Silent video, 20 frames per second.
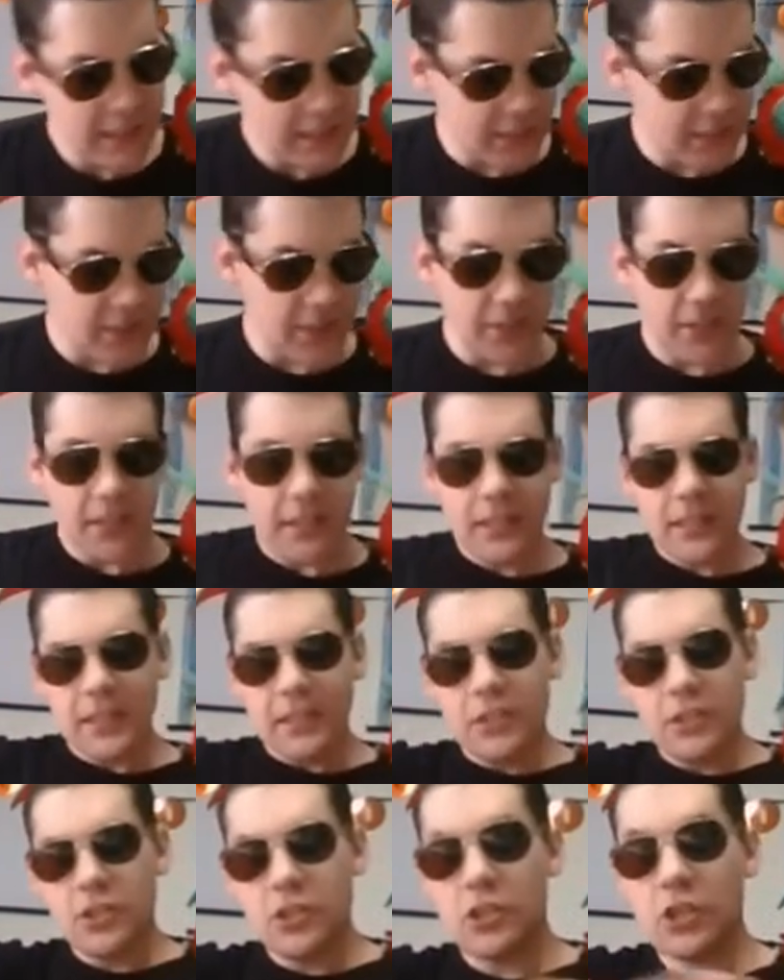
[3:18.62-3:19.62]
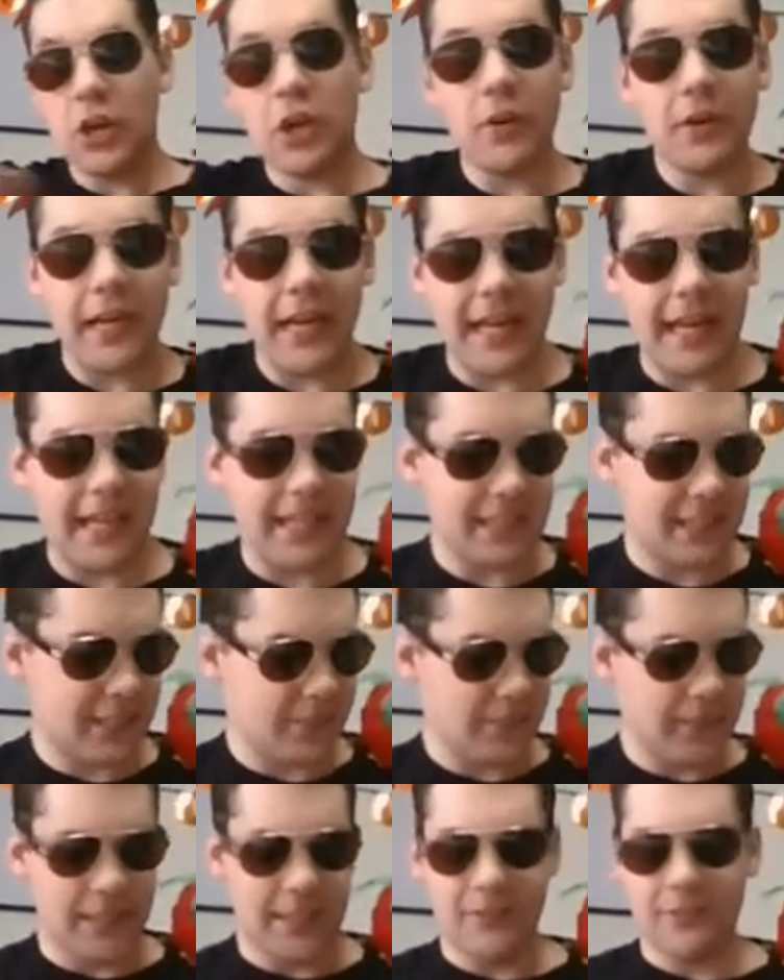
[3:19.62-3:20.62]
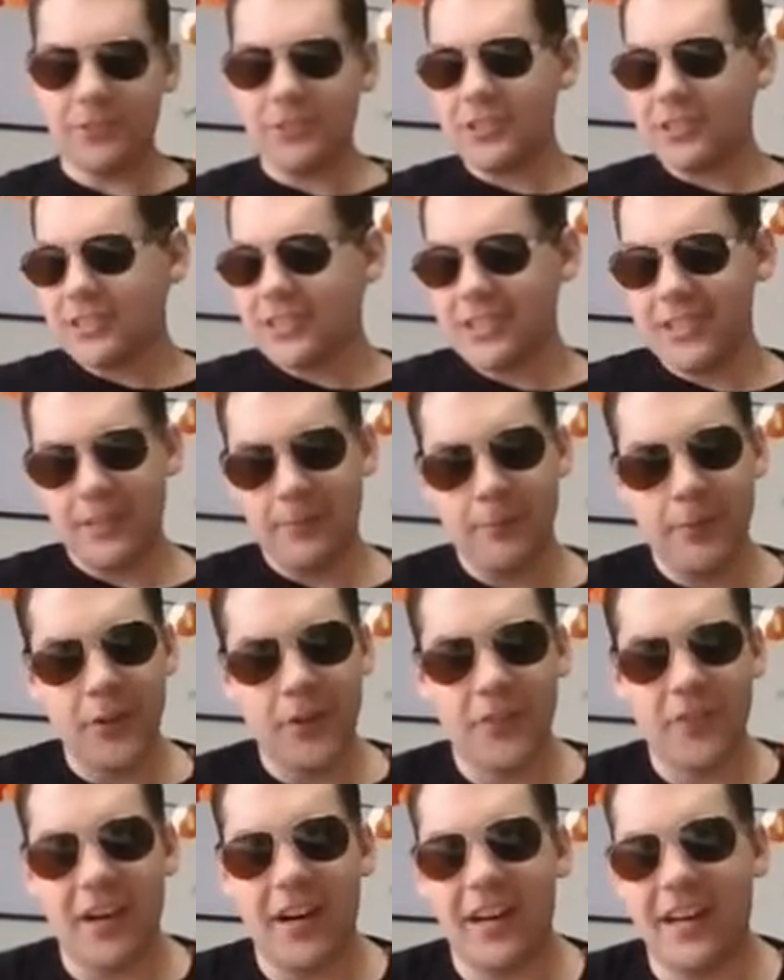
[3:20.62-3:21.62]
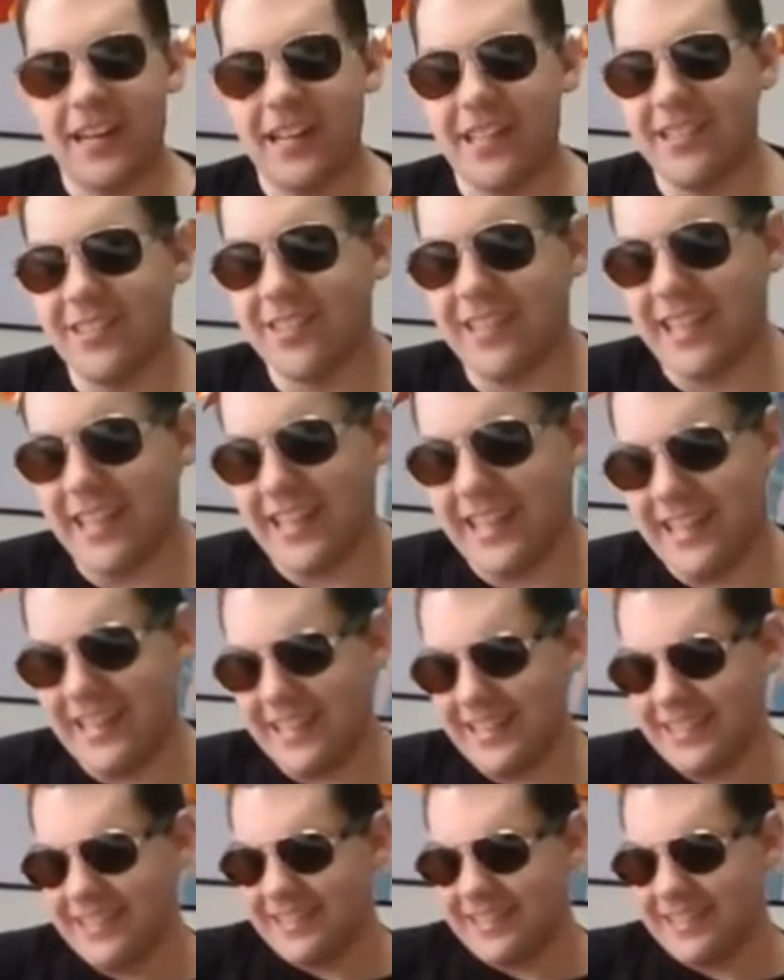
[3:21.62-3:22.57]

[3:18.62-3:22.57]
Dude, don't ask me. We're just gonna move on, okay?